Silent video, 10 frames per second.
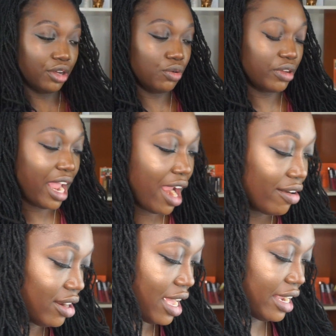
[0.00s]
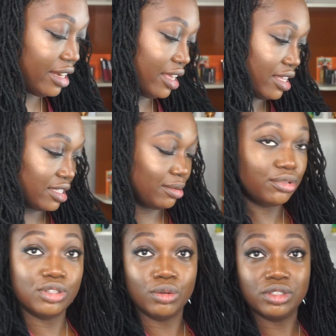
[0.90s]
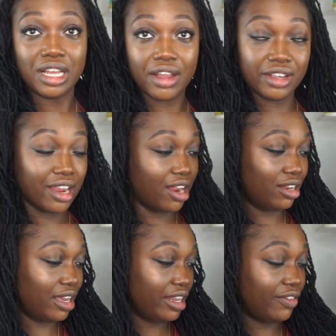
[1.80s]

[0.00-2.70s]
know who Caroline is. I'm so sorry, Caroline.